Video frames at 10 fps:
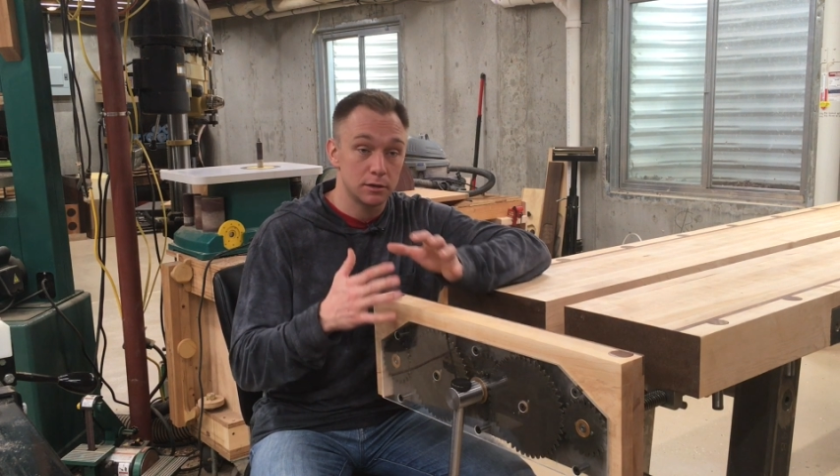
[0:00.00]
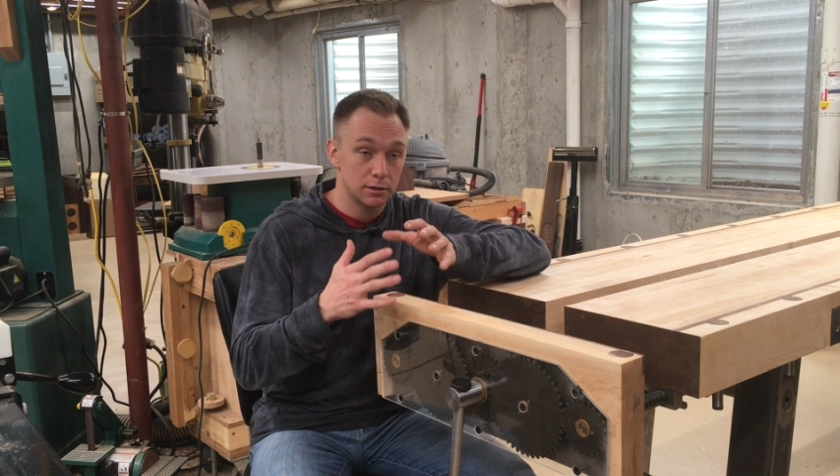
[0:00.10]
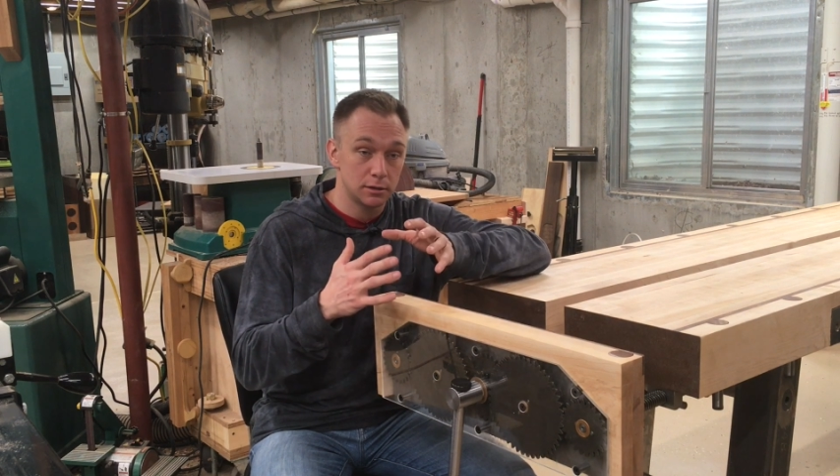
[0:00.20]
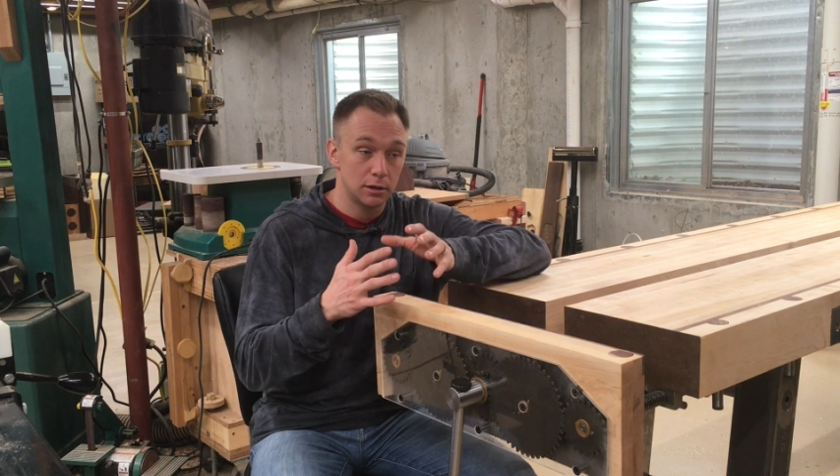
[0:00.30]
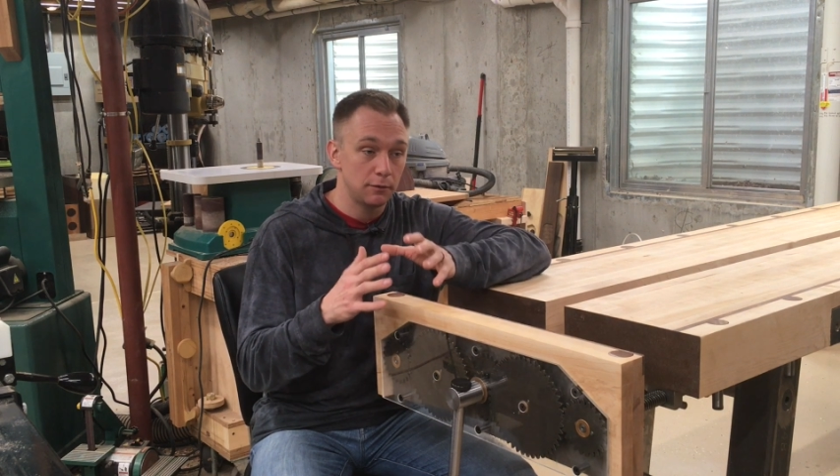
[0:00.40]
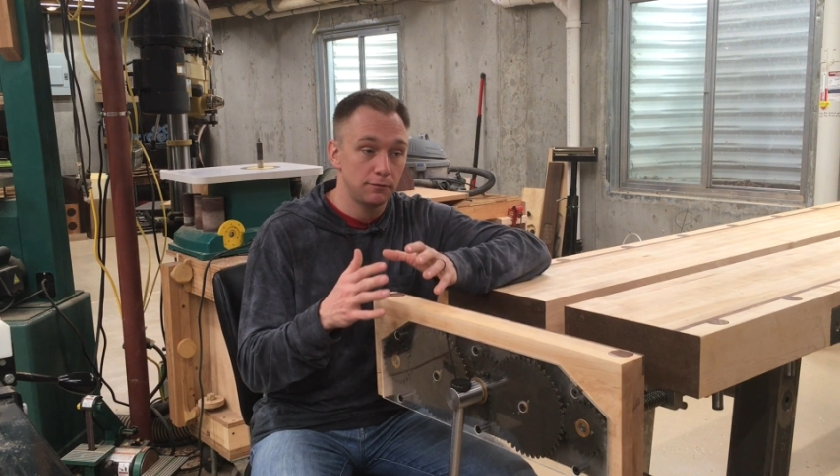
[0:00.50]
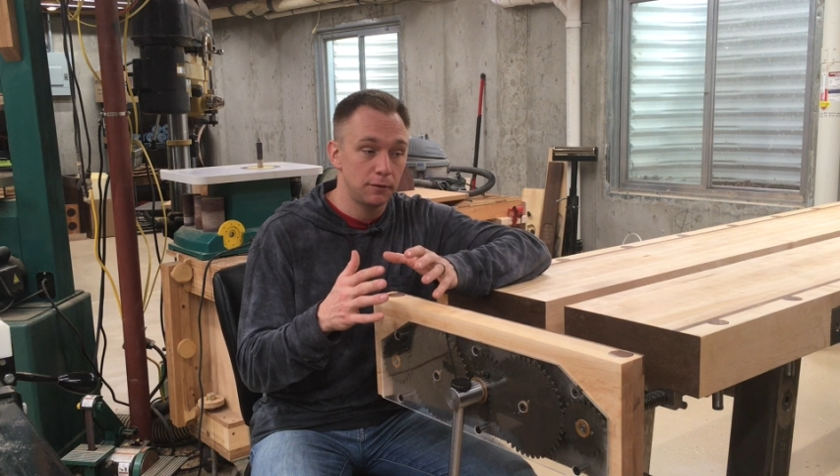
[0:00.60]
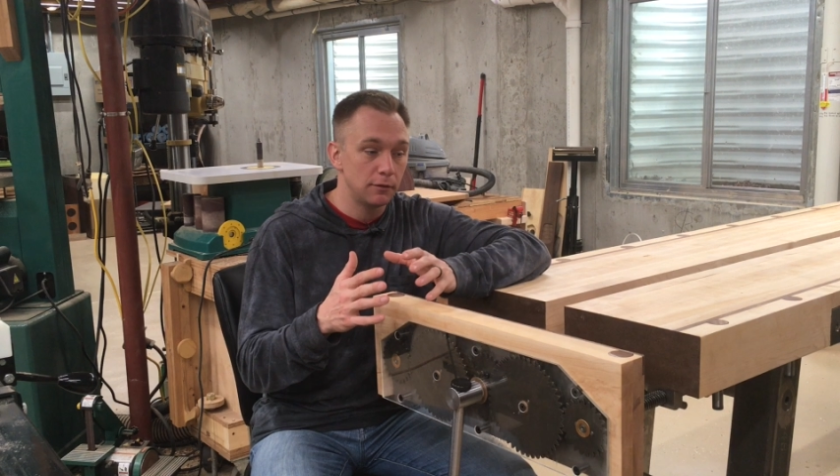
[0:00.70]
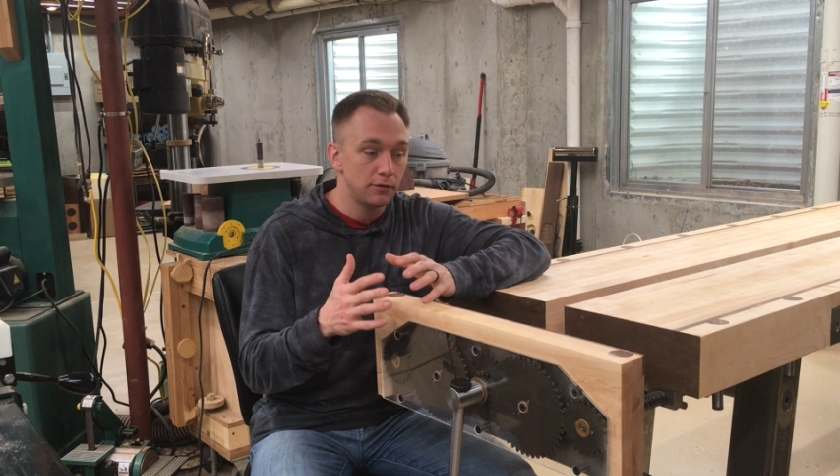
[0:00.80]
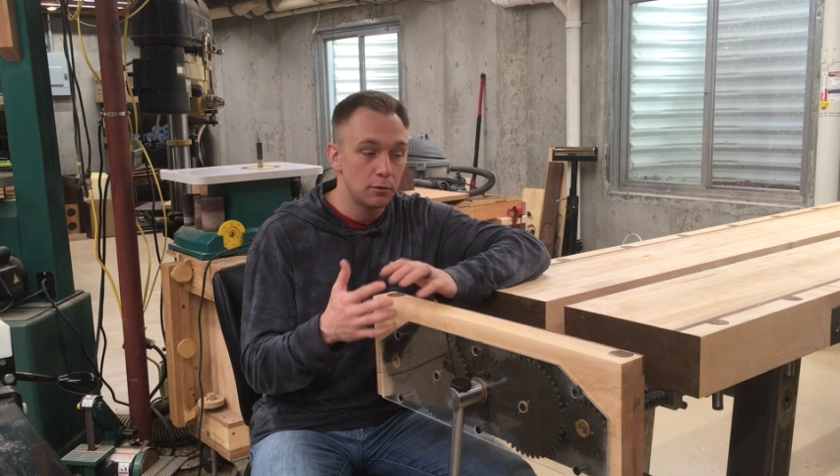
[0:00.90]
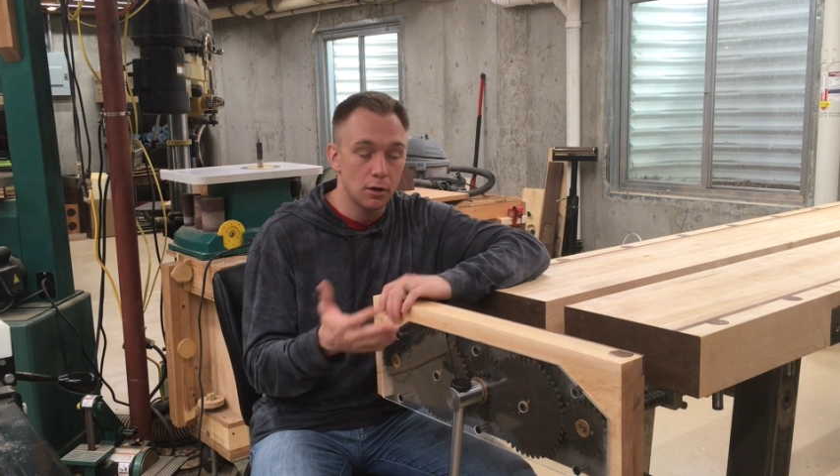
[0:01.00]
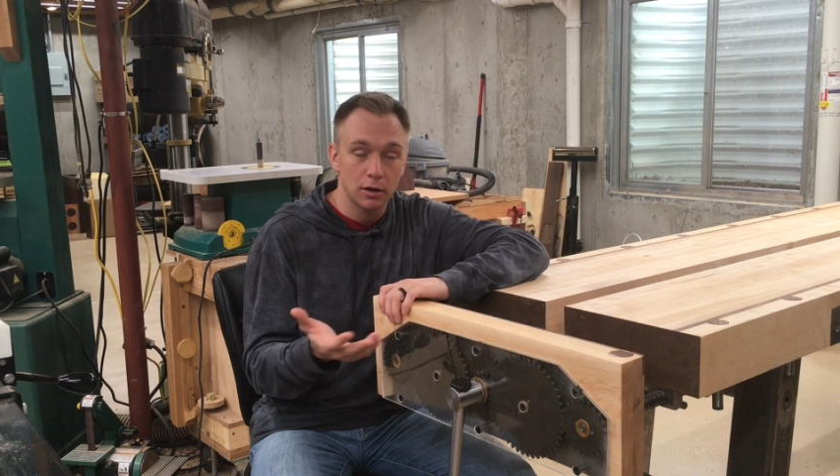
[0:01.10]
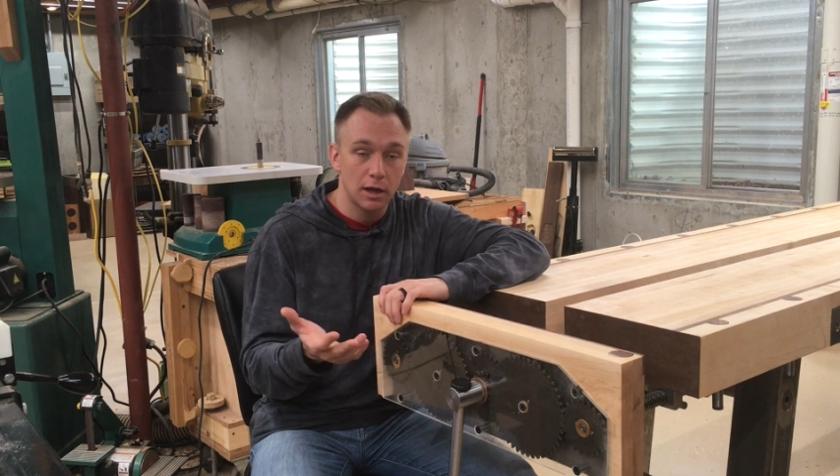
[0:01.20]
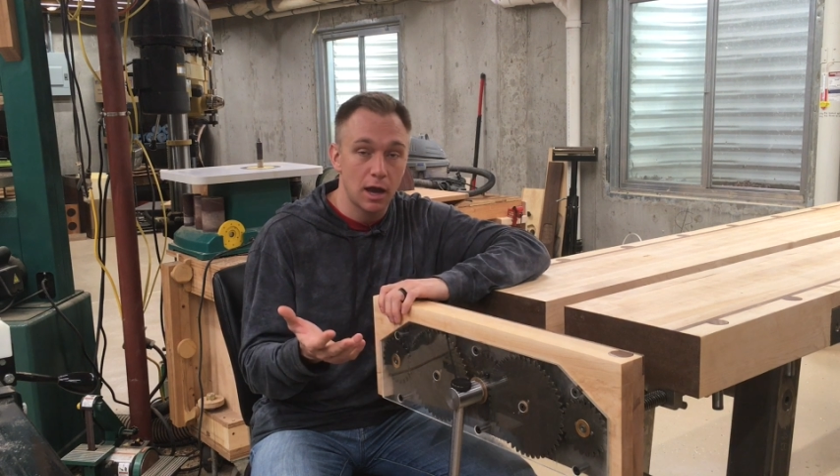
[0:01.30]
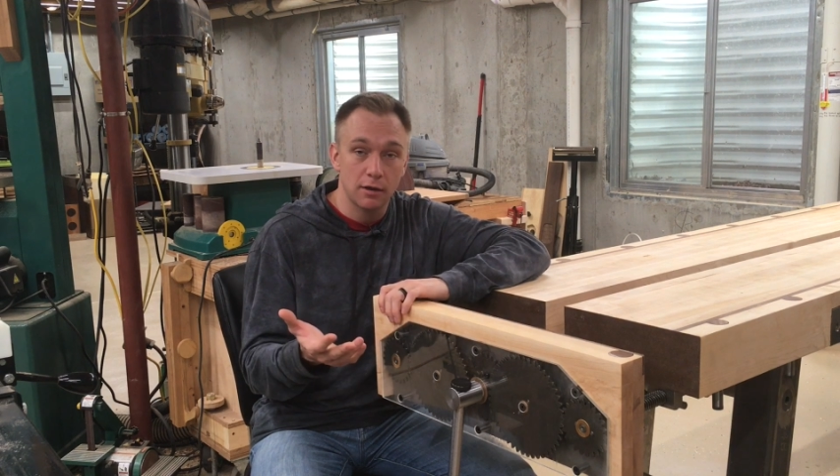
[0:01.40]
So if you
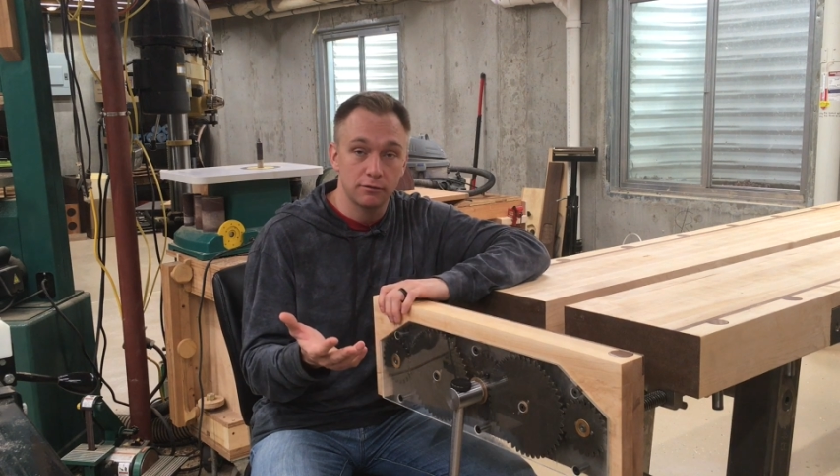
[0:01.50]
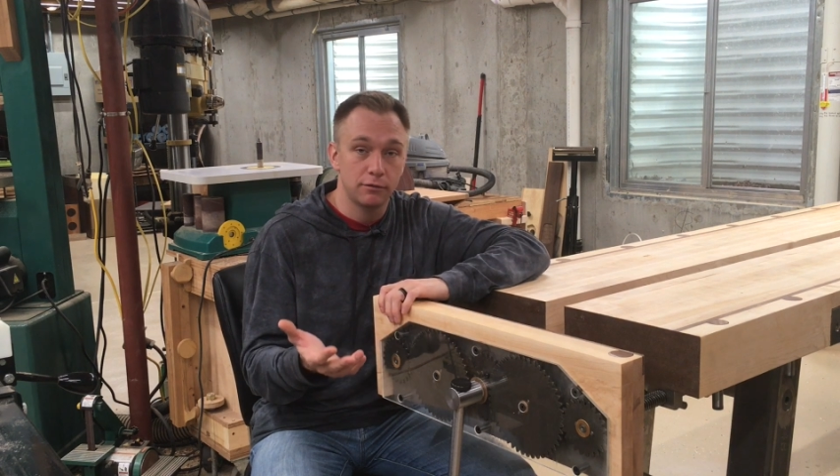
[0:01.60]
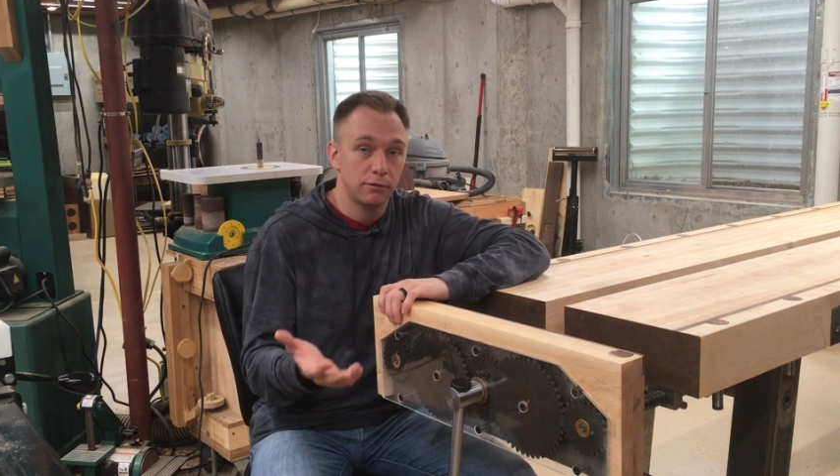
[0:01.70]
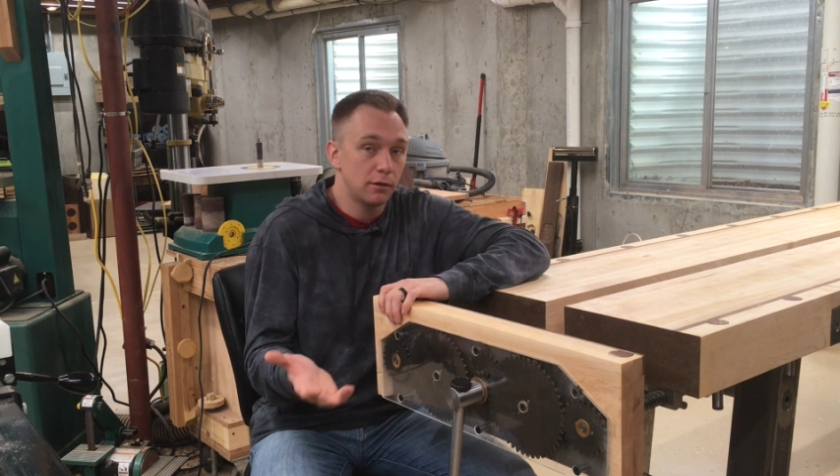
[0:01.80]
already have